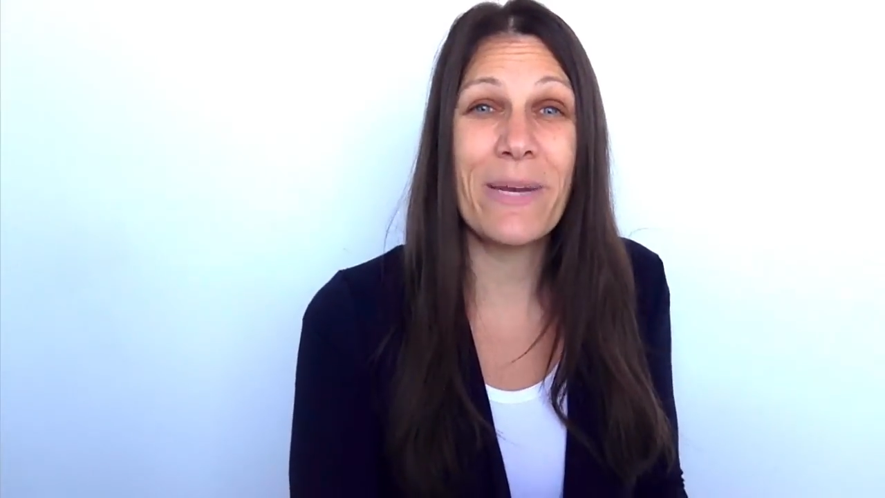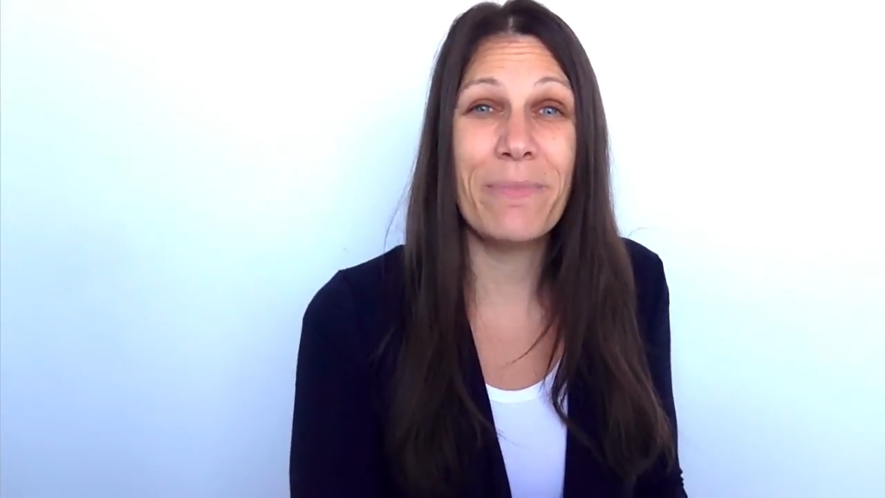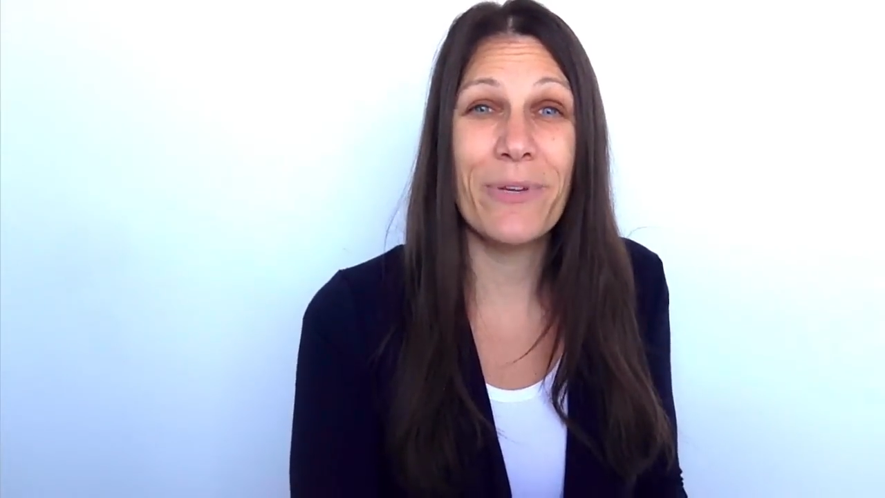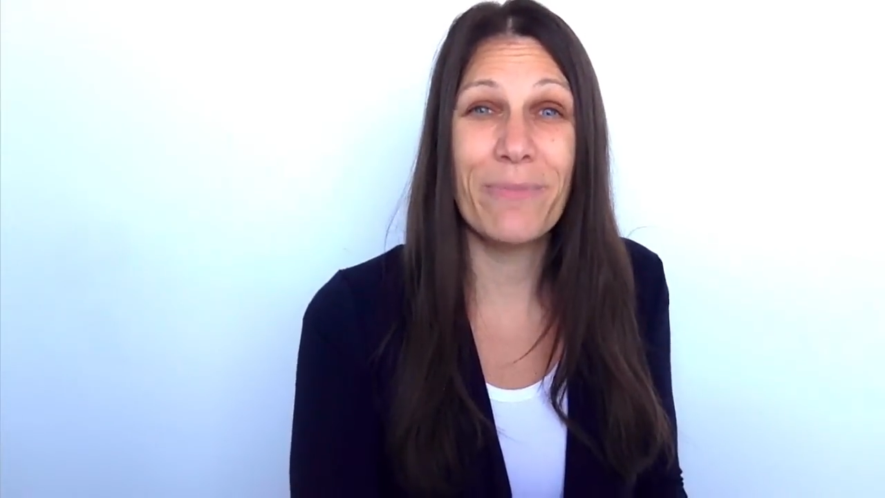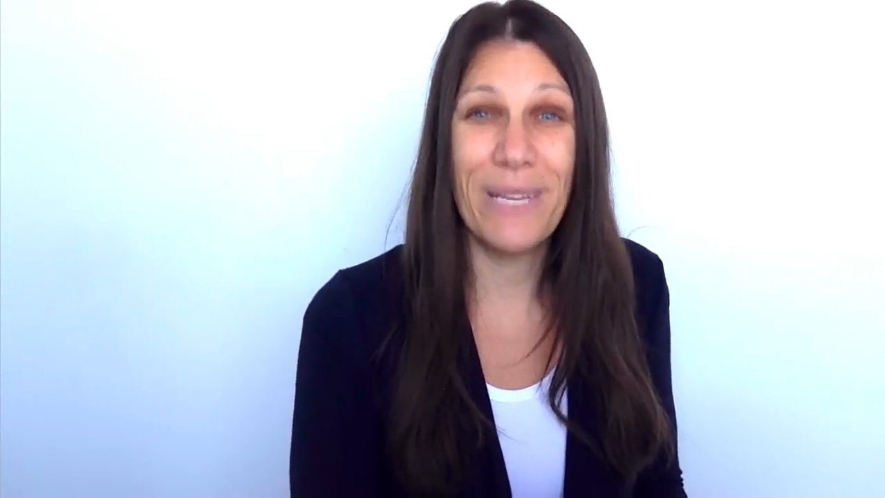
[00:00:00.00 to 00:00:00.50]

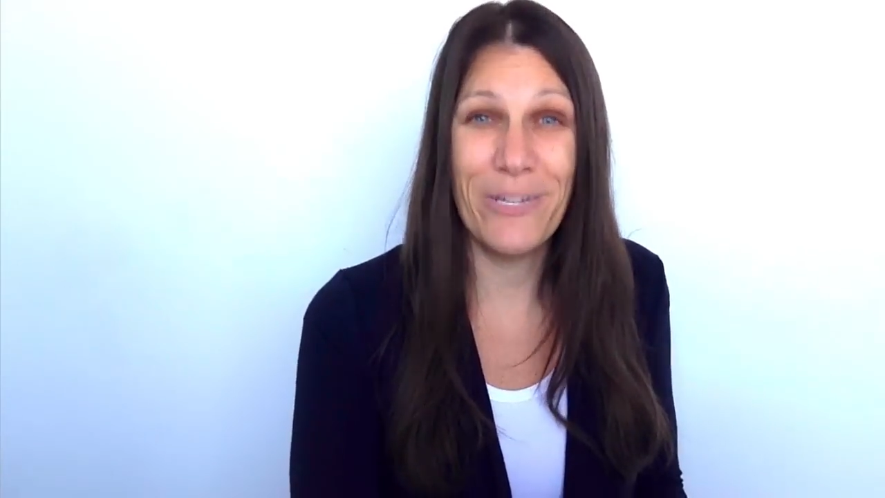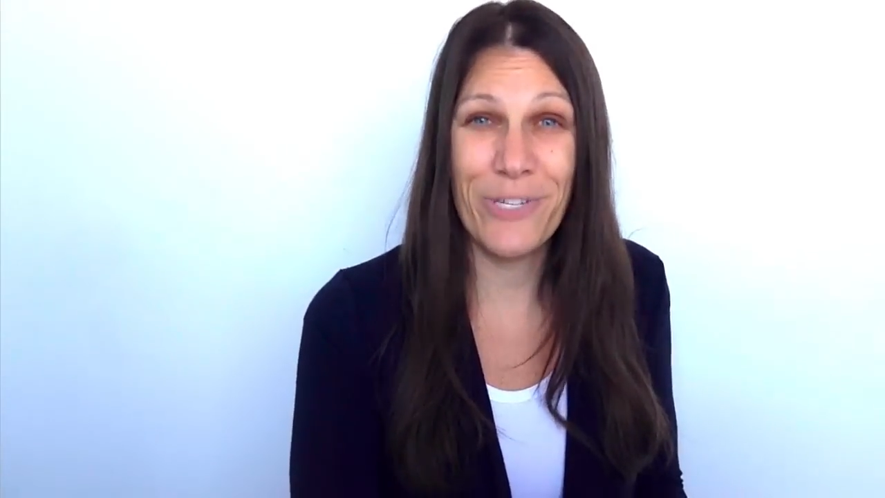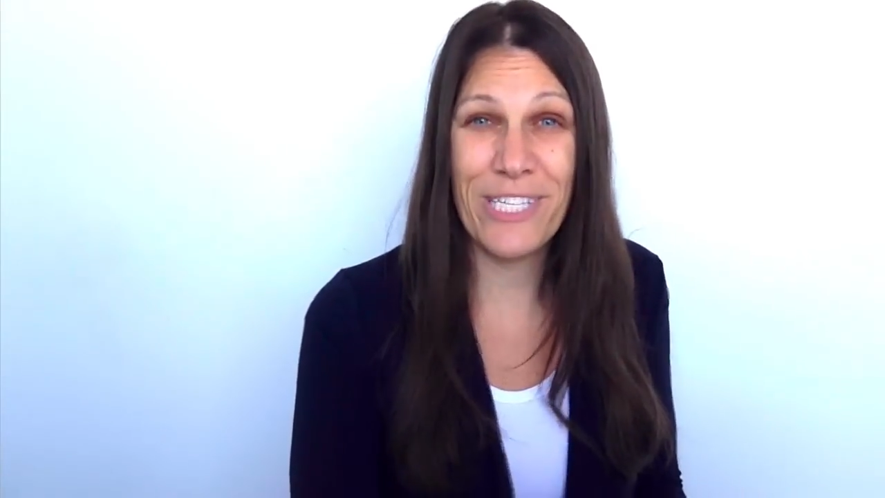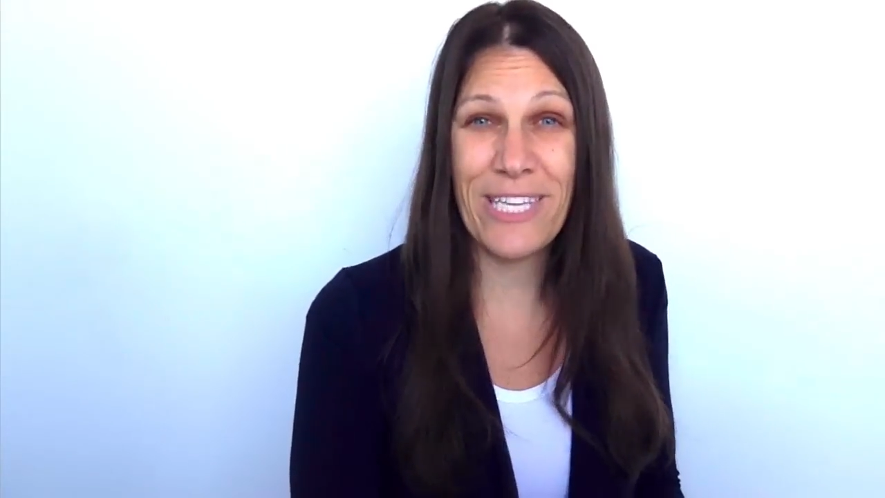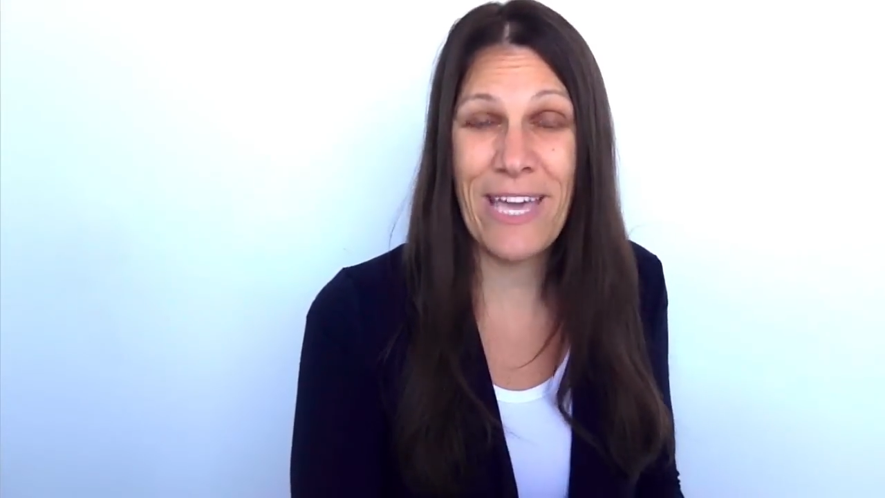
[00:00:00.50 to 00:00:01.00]
up your
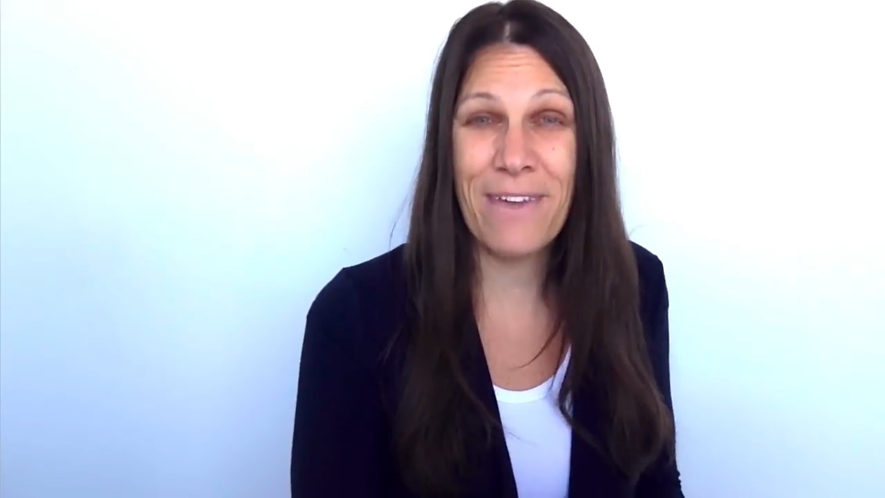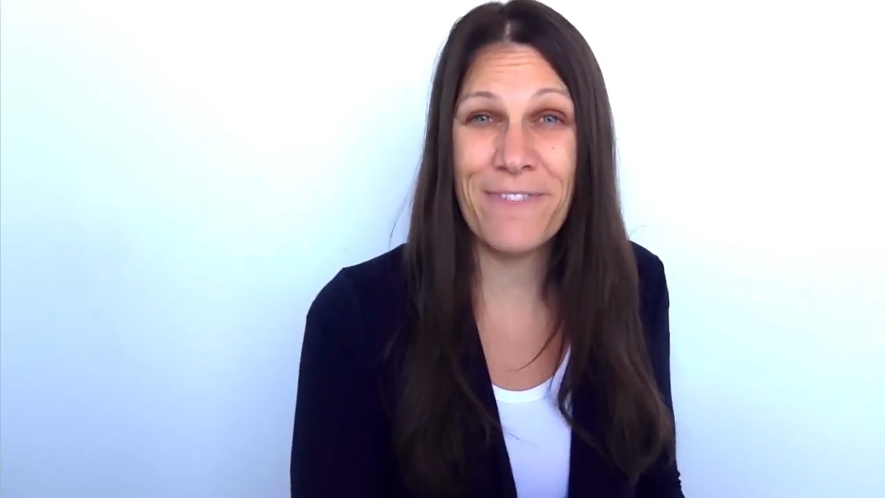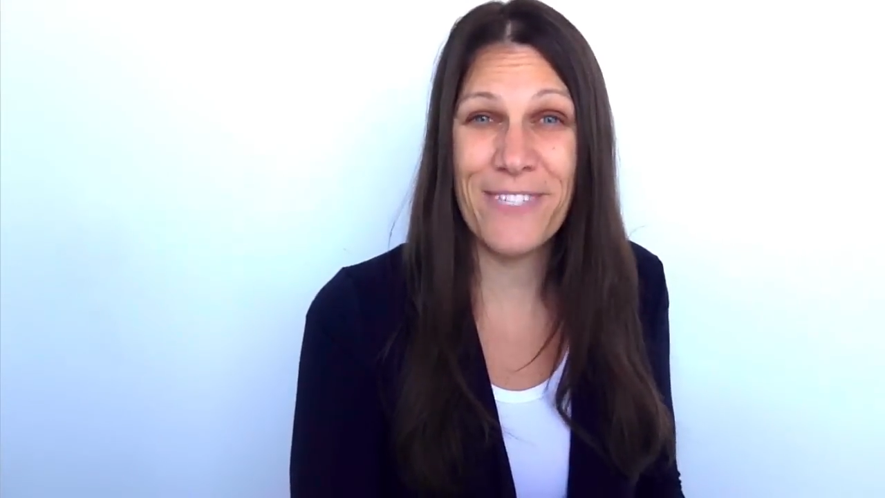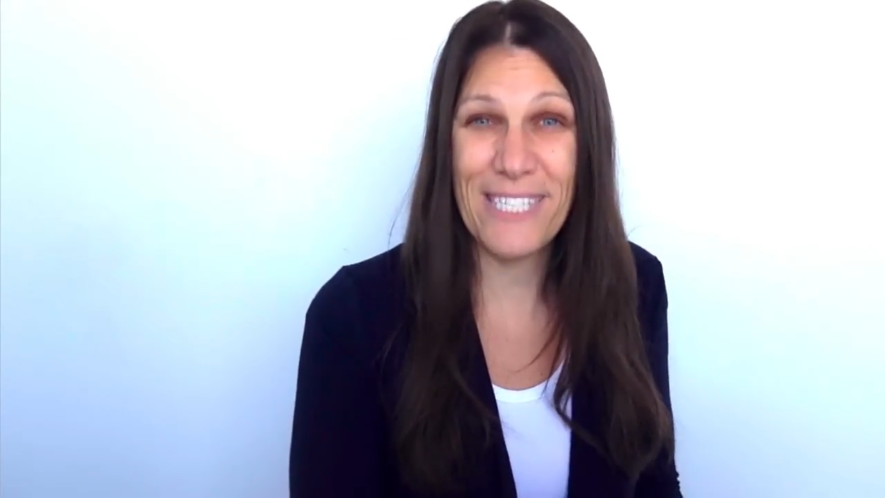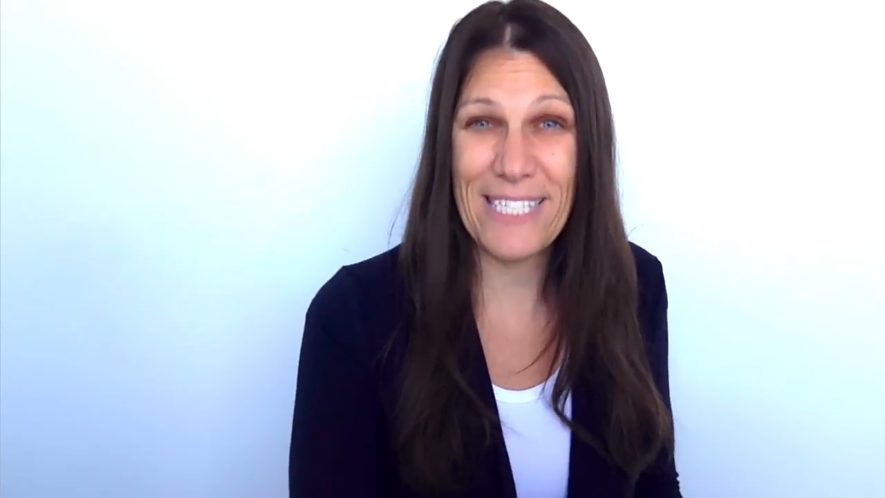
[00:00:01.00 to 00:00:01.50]
Pinterest
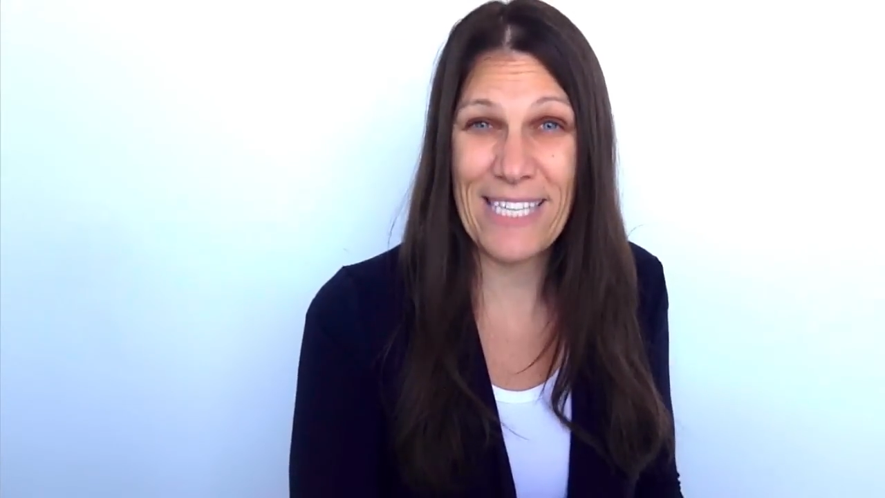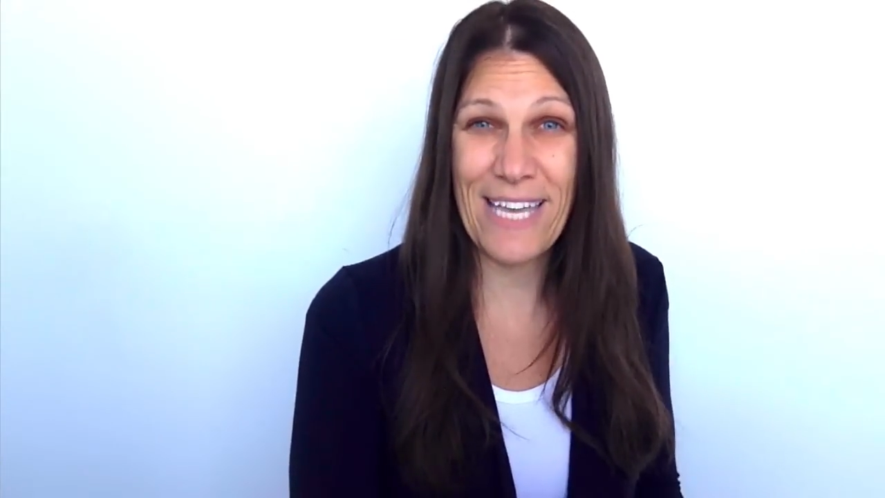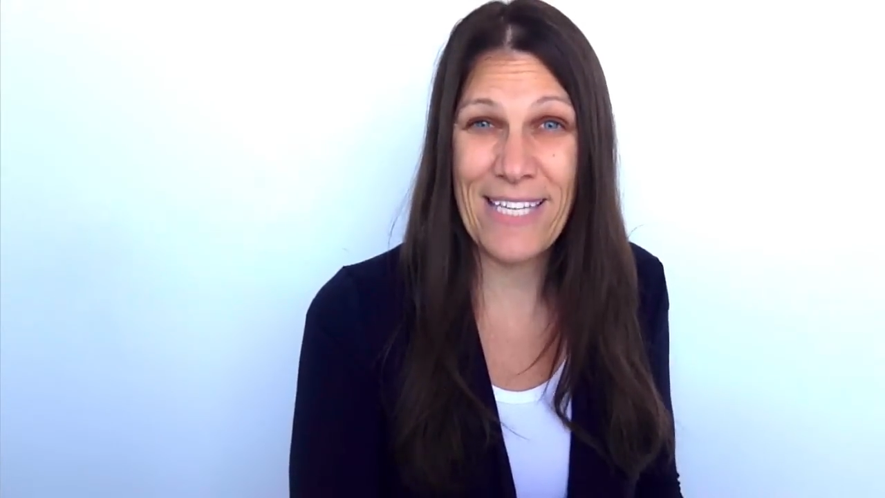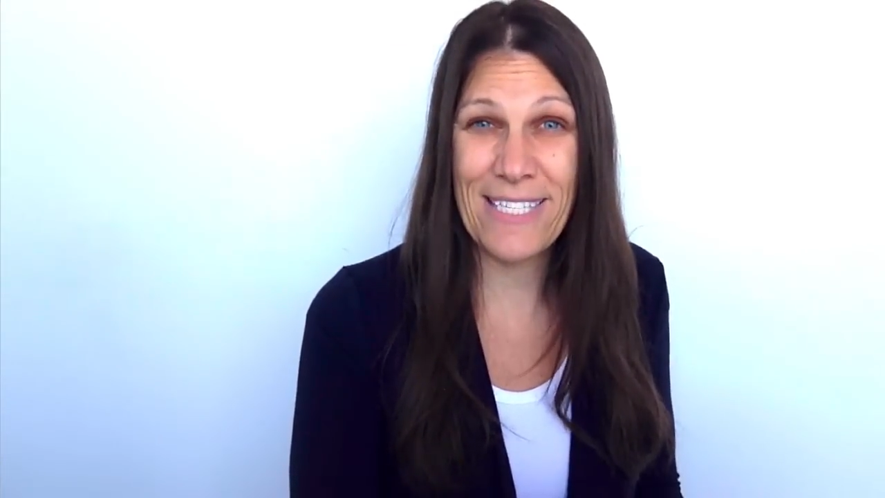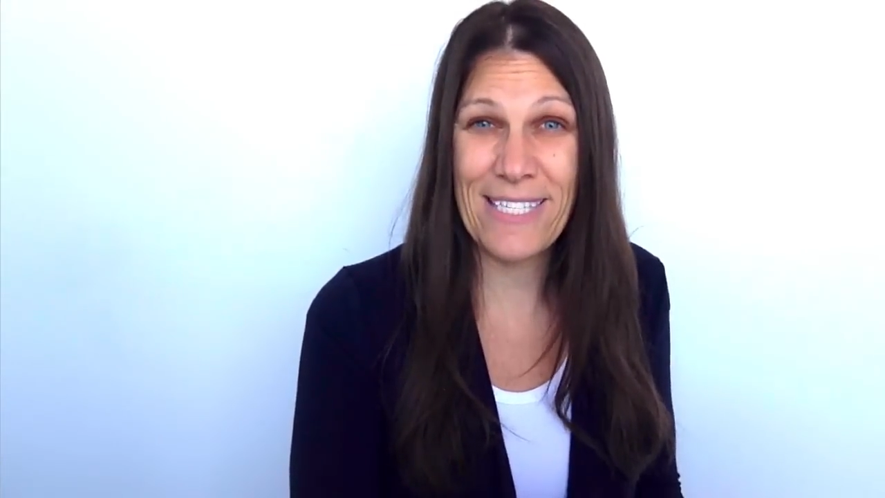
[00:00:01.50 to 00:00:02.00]
account for
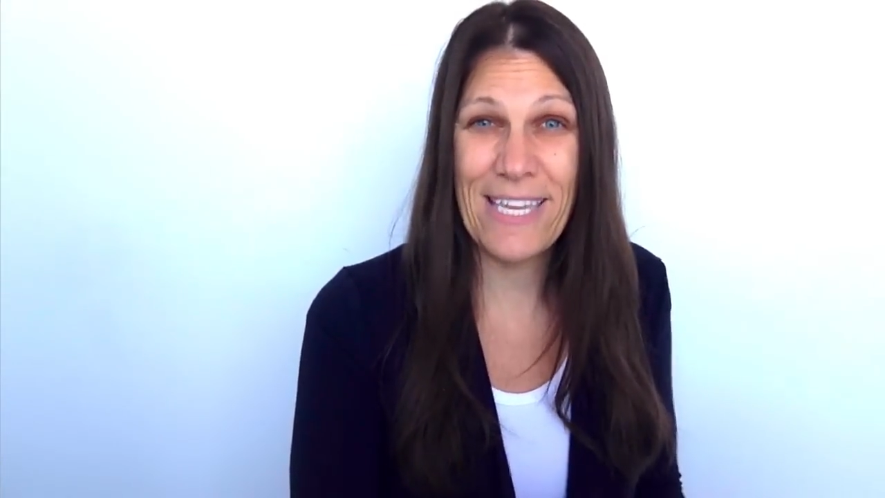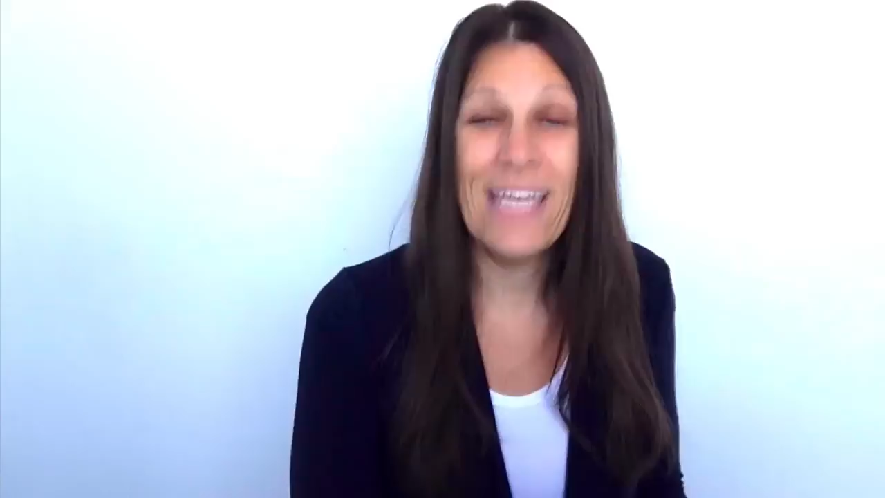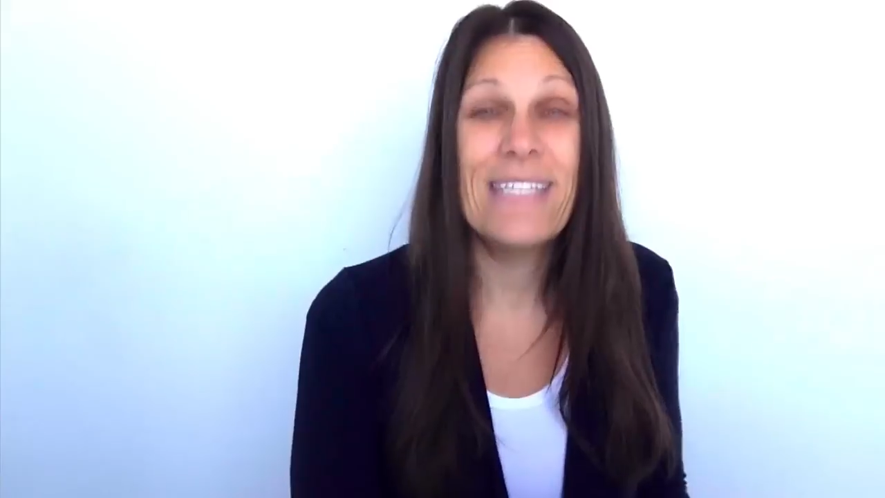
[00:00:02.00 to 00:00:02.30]
success?